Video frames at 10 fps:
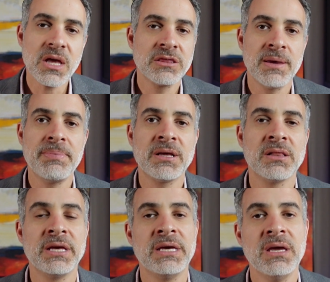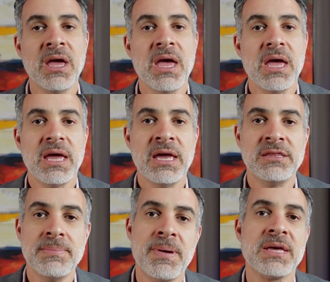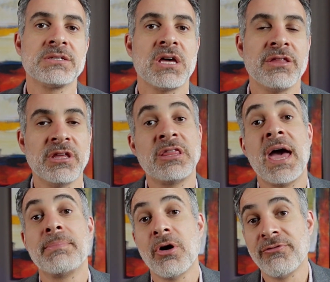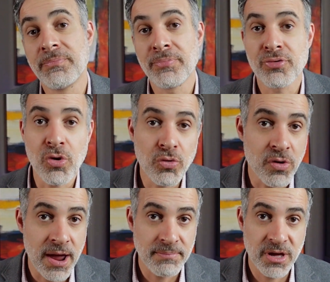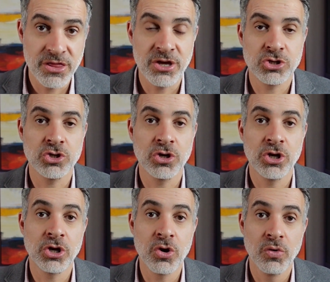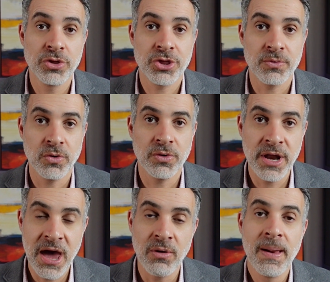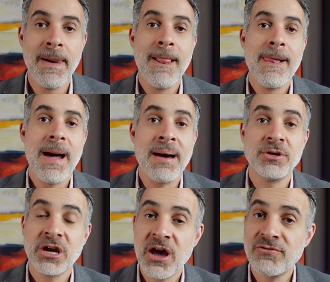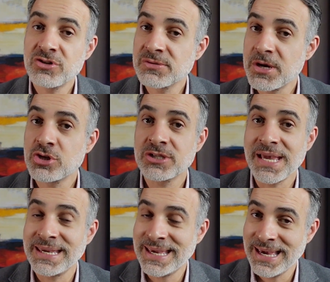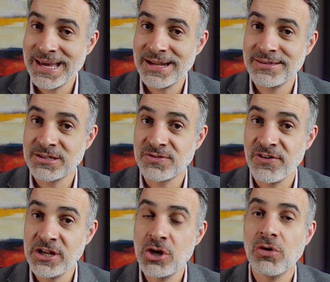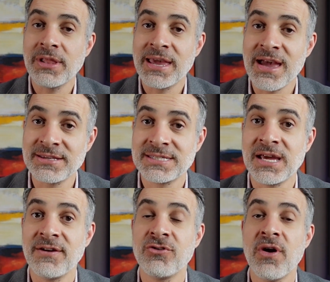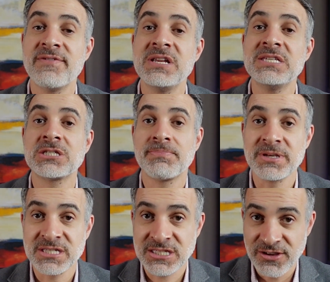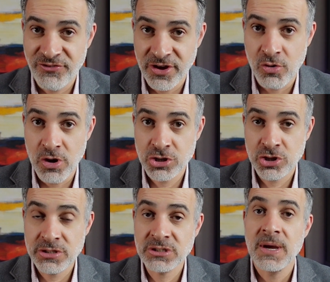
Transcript: Typically, it depends on the type of program that you're gonna go through. Now, I'm gonna cover as much as I can in this video. Like I said, if you have any specific questions,